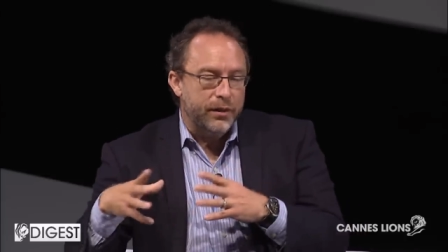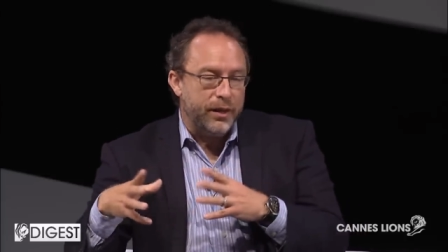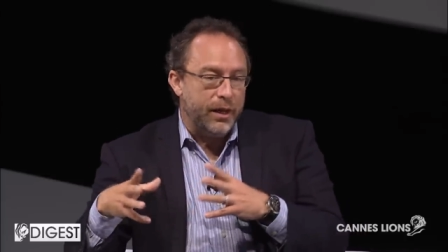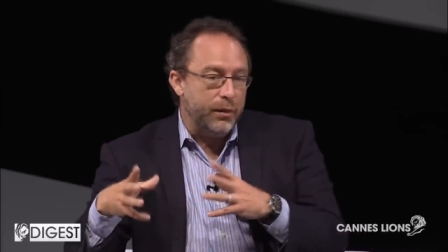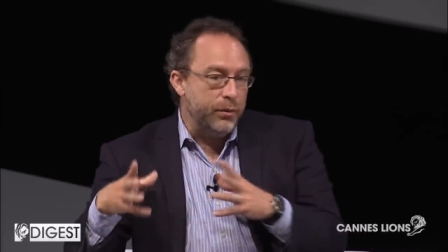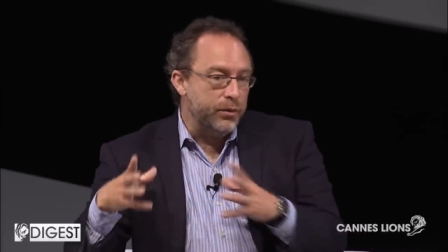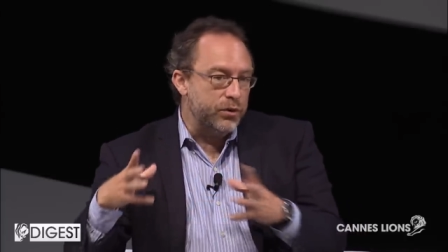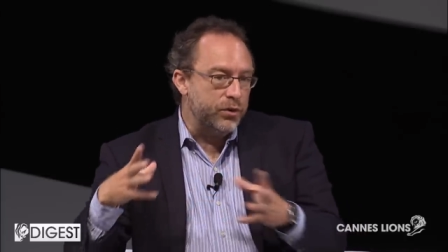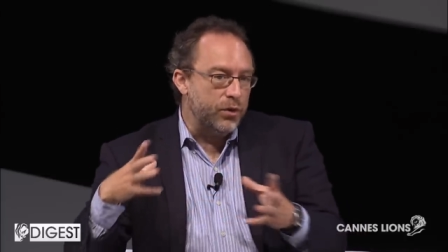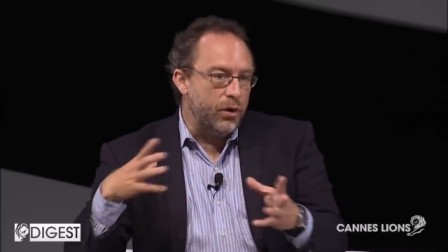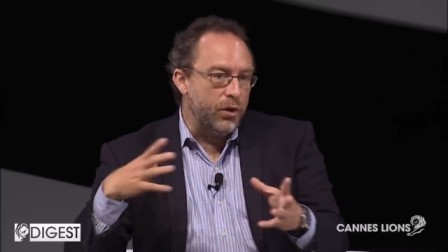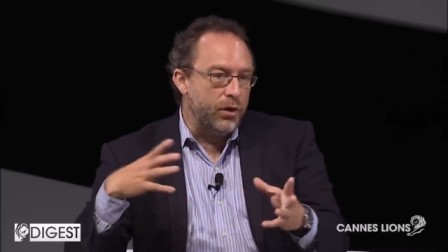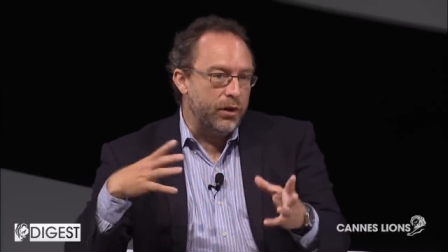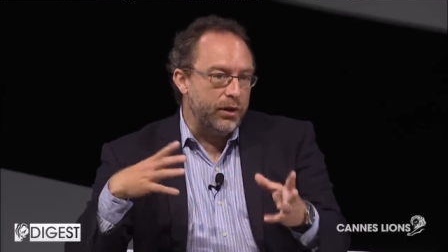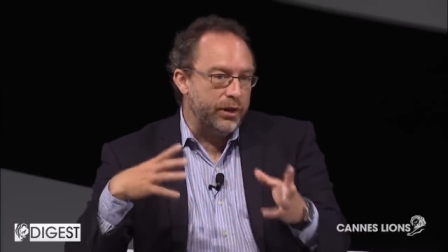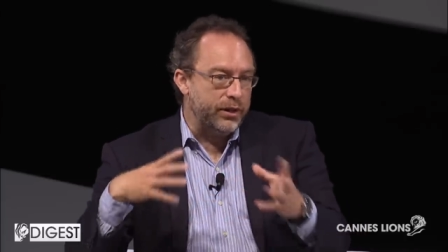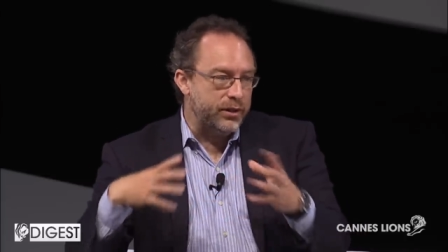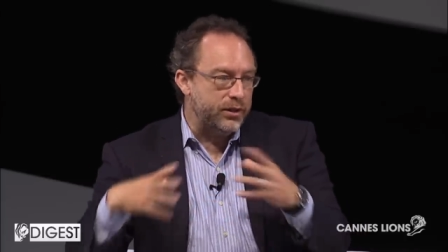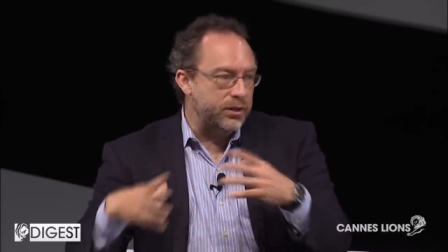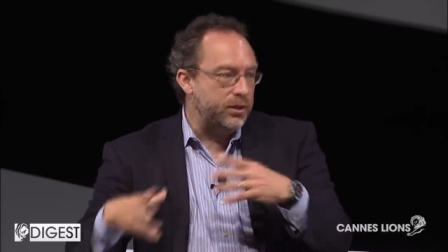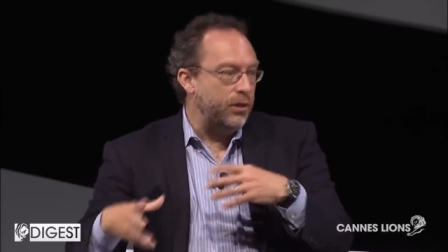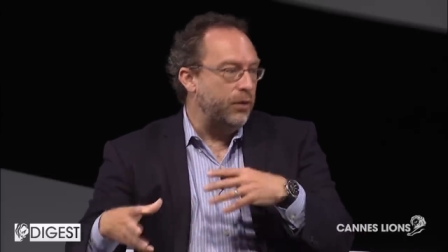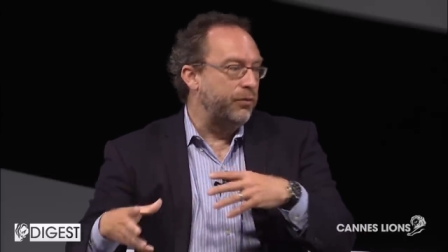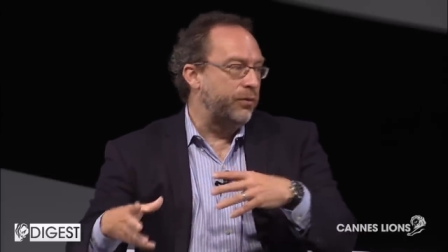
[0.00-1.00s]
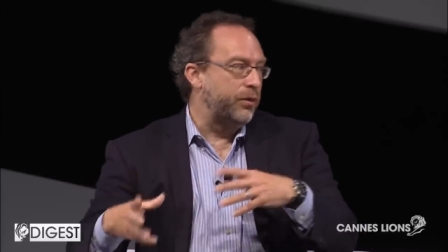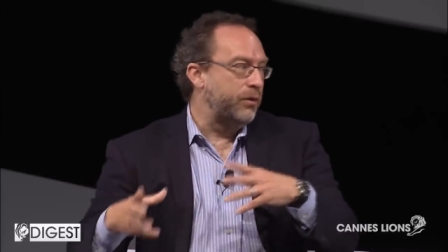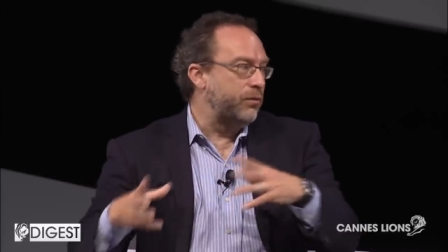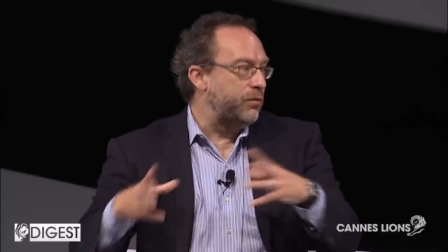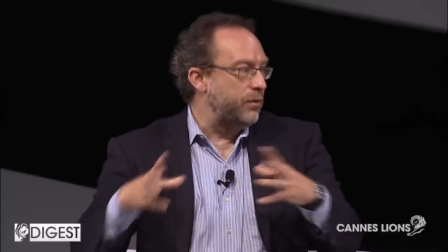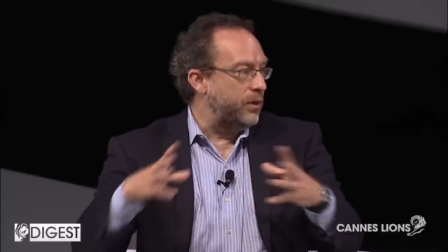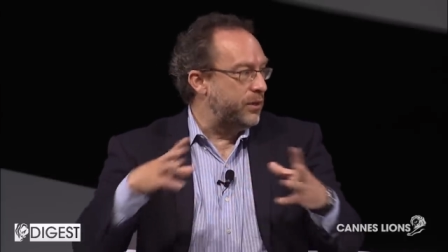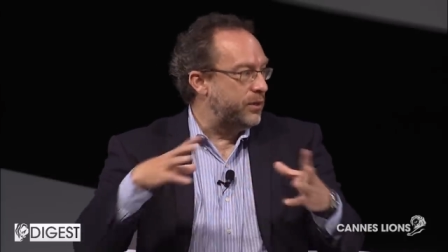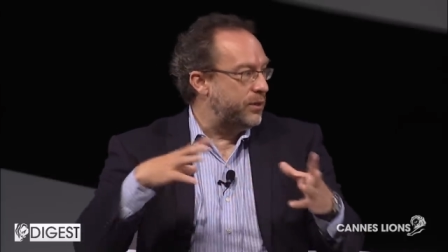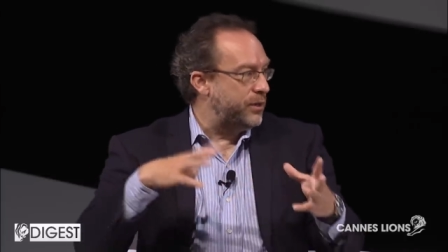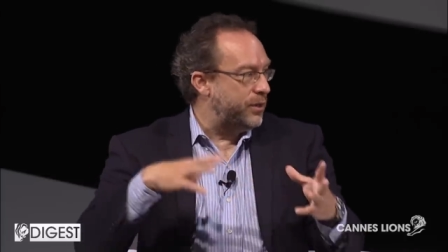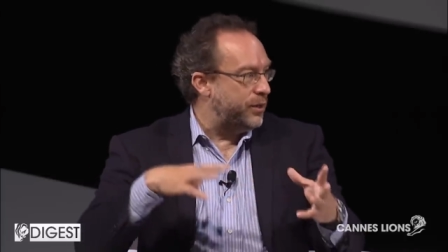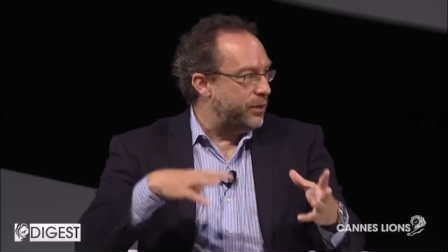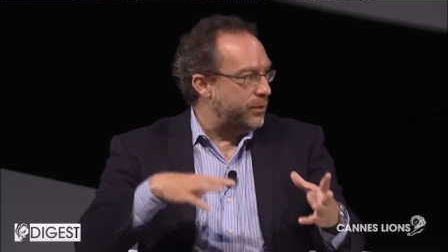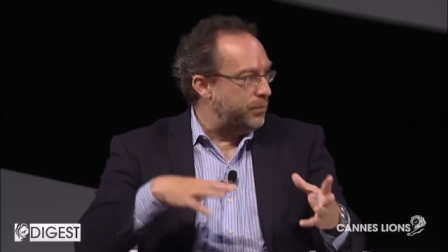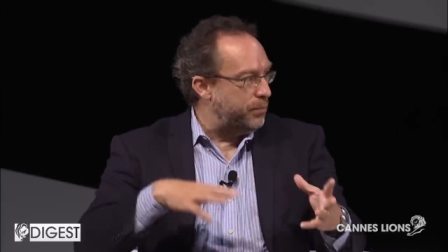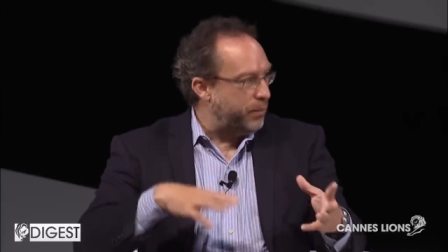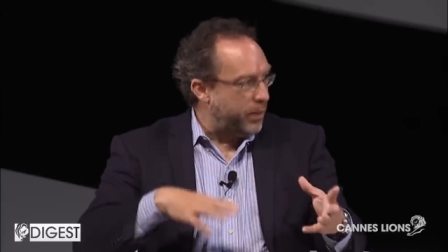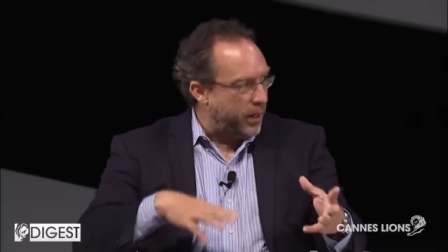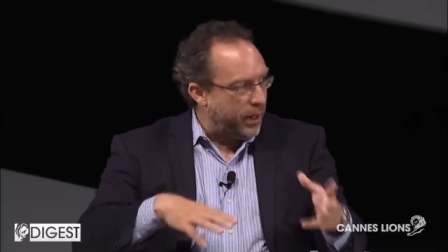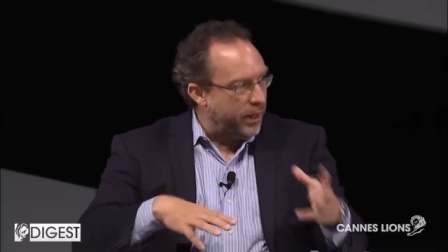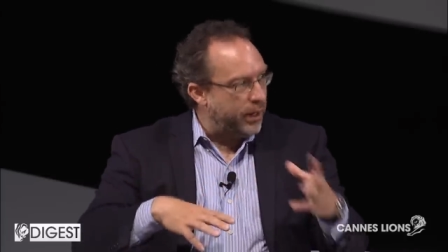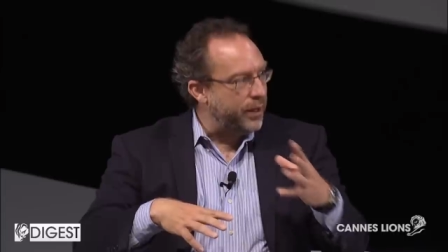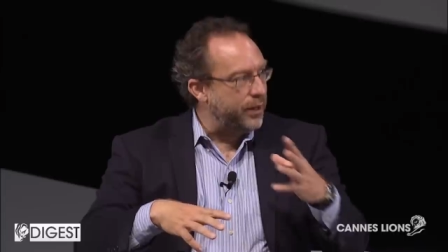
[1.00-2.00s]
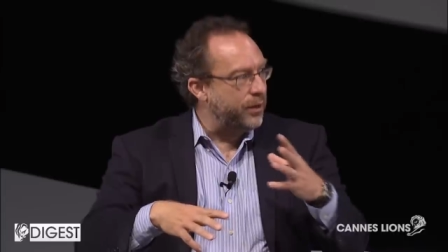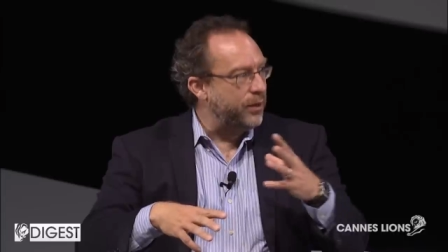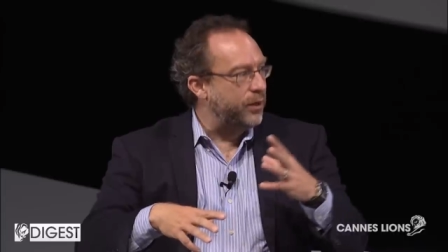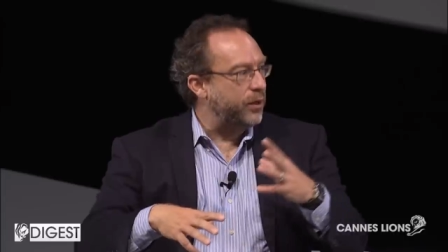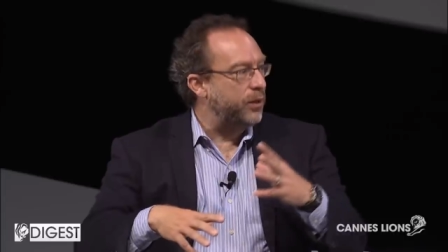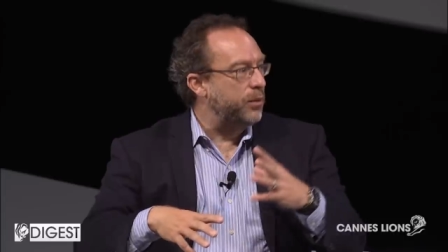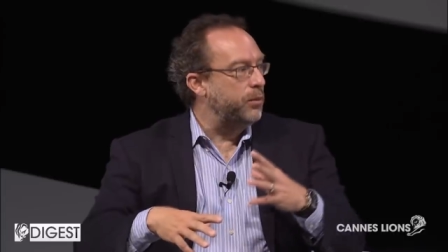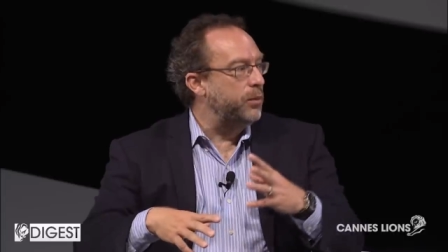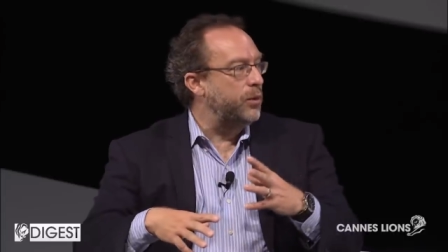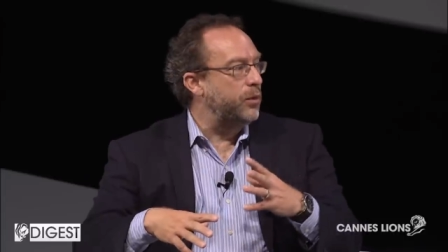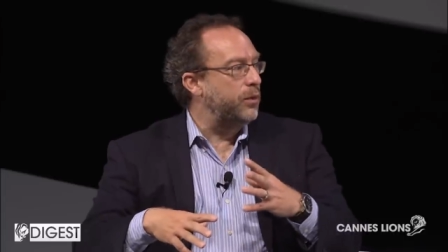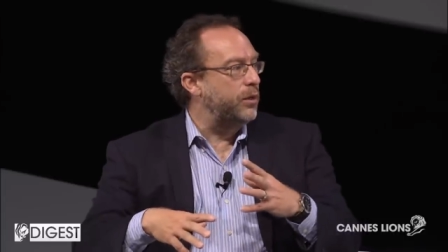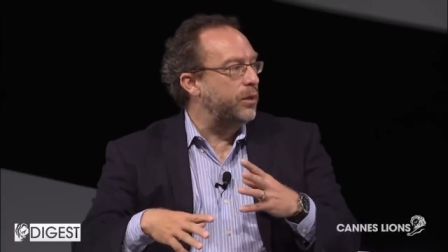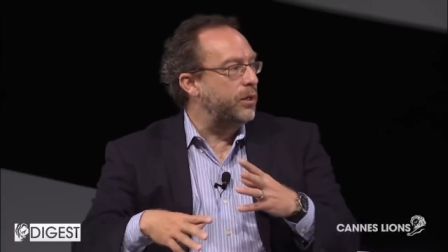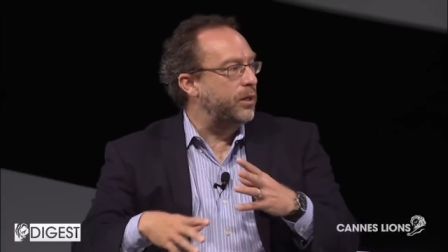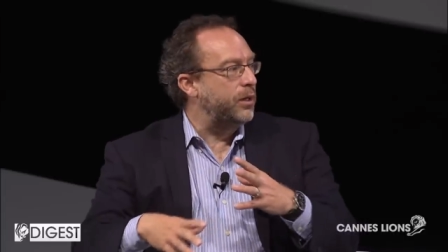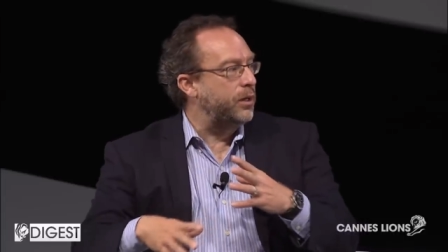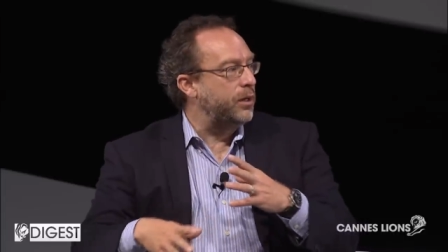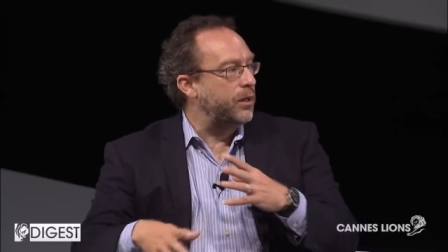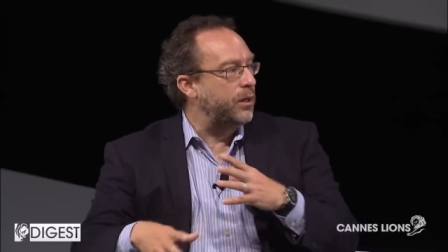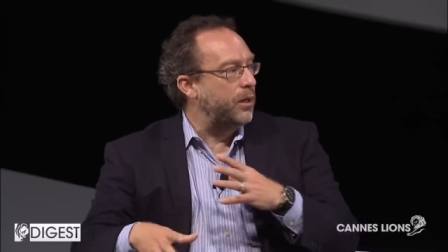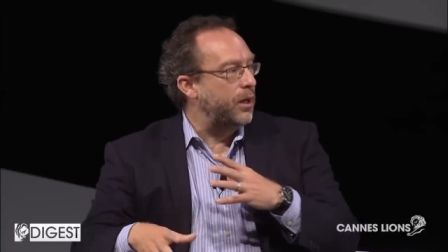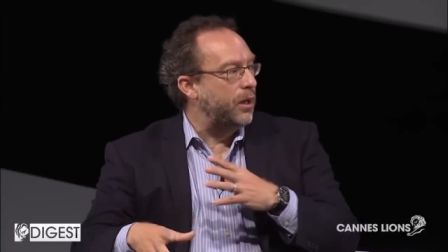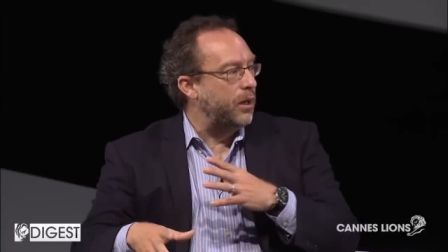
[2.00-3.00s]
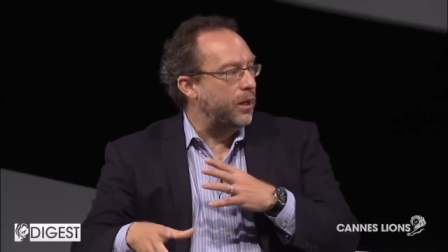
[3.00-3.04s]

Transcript: That was all itself invented by the community.